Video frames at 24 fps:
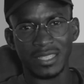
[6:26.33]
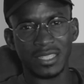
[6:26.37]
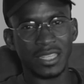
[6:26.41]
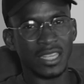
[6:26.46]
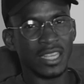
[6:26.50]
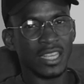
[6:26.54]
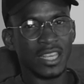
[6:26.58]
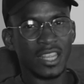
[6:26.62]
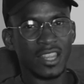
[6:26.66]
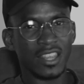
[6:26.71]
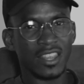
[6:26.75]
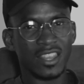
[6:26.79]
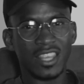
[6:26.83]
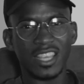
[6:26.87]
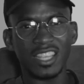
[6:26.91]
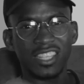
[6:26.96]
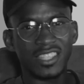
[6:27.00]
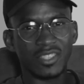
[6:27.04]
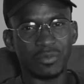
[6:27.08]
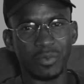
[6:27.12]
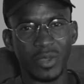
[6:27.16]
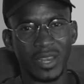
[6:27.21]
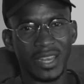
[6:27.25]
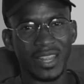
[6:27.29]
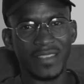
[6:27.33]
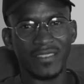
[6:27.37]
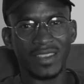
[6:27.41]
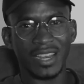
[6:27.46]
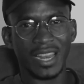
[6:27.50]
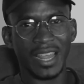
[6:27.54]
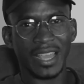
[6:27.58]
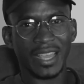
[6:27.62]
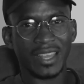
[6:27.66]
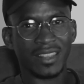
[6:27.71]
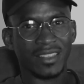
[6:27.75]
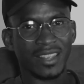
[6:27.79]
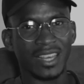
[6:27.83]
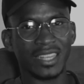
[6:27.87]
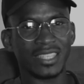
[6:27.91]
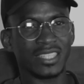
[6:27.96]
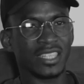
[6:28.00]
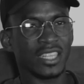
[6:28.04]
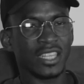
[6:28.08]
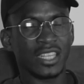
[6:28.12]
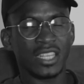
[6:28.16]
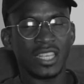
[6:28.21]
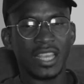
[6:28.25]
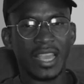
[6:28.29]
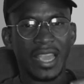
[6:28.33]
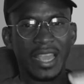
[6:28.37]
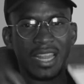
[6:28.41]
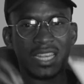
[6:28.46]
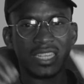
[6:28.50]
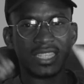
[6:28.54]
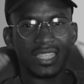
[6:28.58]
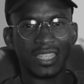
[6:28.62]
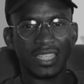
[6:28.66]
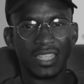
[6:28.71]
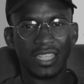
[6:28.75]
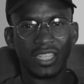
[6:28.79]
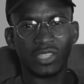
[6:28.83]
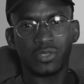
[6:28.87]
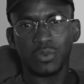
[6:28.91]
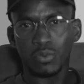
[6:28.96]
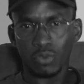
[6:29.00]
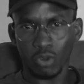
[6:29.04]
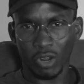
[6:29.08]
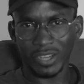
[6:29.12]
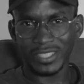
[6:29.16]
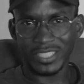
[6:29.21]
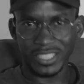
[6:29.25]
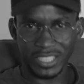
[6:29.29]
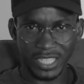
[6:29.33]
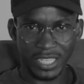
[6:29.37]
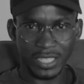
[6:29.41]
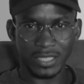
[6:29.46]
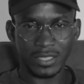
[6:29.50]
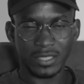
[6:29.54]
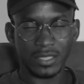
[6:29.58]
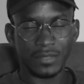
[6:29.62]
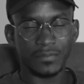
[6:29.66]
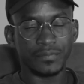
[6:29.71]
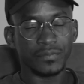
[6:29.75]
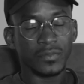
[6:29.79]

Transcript: Things were never like that and it will not change.